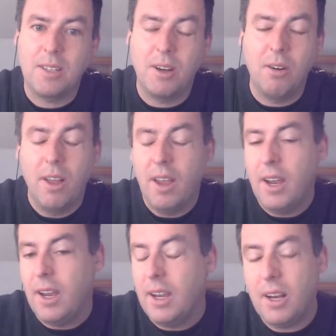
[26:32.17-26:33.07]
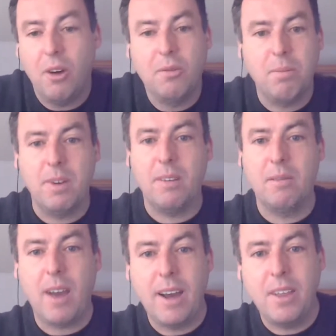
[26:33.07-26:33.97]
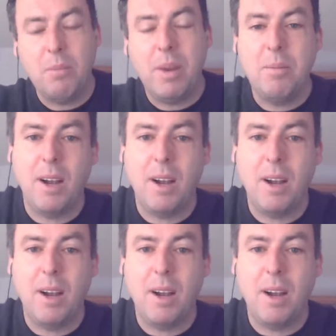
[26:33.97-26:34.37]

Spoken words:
So, I think people...